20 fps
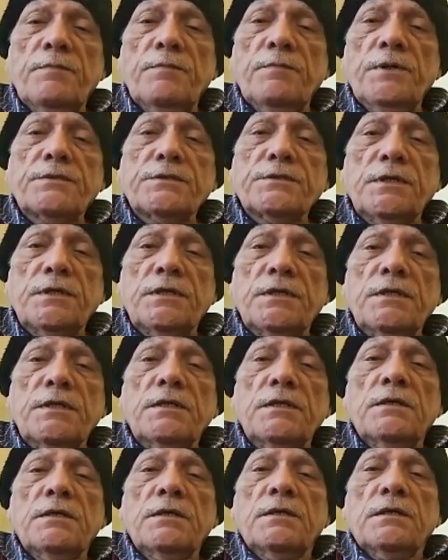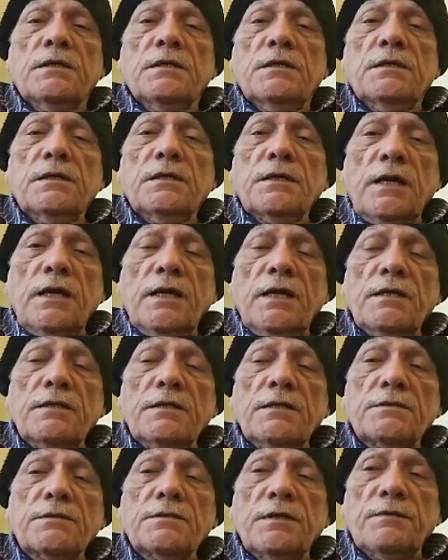person
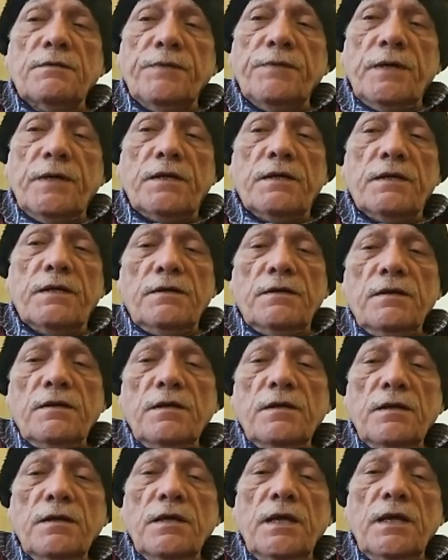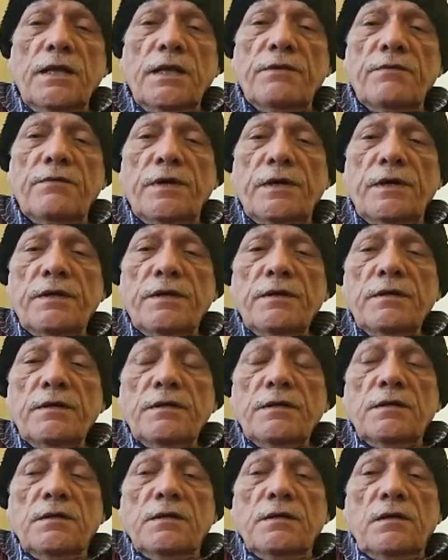can suffer anywhere
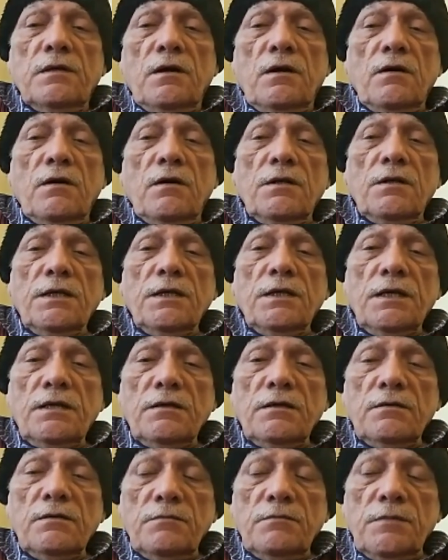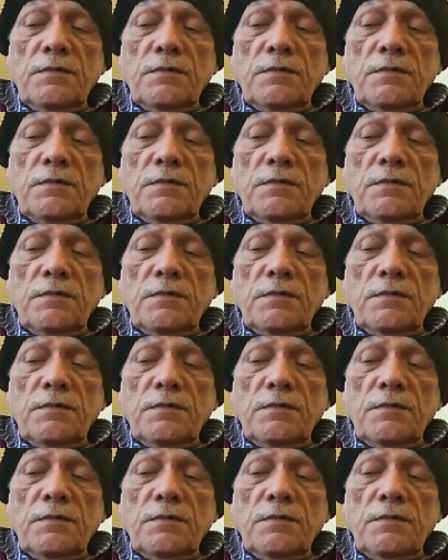or he can